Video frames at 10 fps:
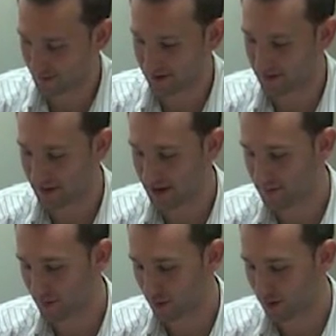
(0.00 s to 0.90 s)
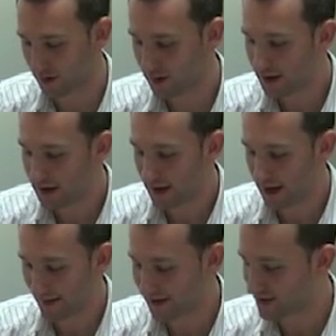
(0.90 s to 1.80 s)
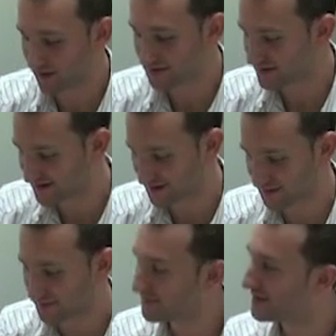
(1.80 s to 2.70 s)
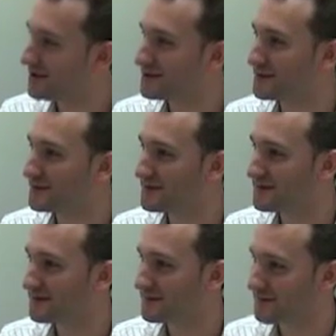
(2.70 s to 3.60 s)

within them, or any nervous system issues